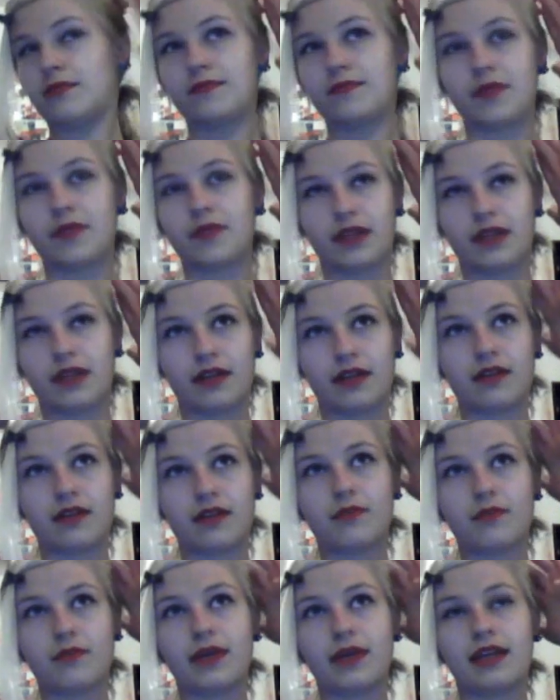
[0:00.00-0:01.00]
and then
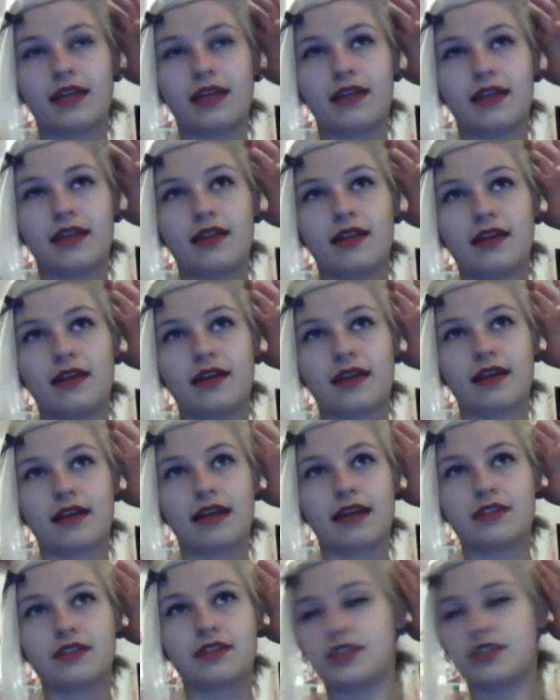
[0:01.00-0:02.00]
pin it
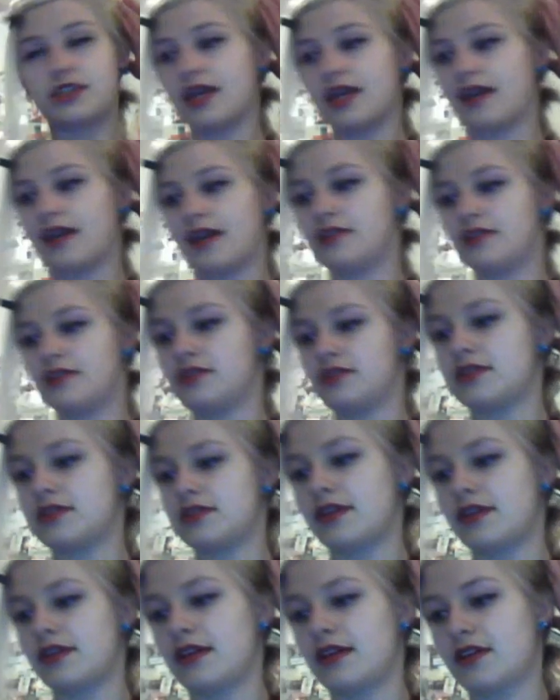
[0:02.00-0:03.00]
against your head just so
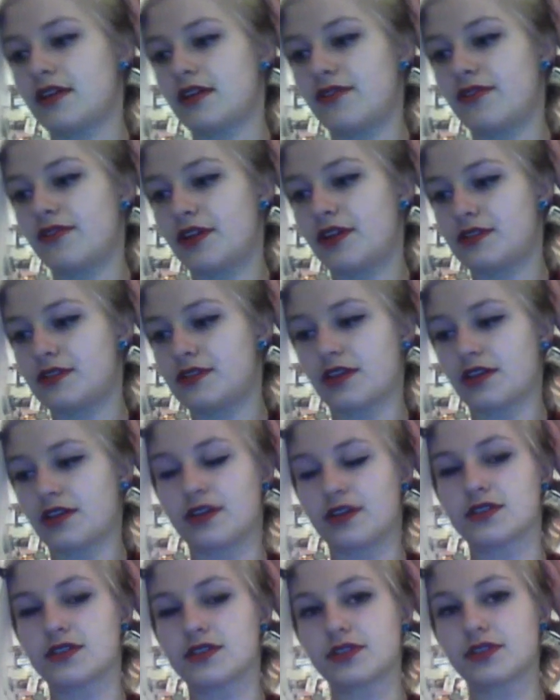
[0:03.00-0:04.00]
it follows the
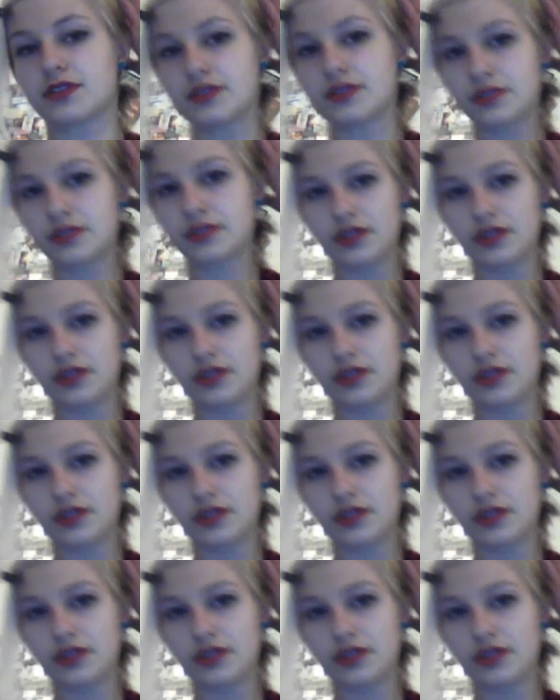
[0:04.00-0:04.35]
contours